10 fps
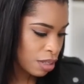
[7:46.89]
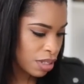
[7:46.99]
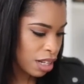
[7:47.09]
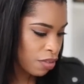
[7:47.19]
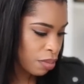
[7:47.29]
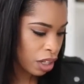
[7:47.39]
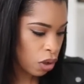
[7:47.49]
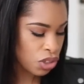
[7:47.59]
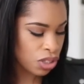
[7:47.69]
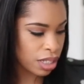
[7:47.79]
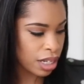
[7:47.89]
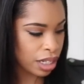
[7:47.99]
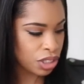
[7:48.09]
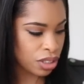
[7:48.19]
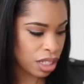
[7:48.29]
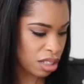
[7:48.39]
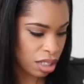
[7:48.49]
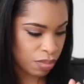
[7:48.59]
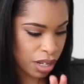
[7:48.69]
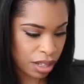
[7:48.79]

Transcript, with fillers: some stuff from their conscious collection and some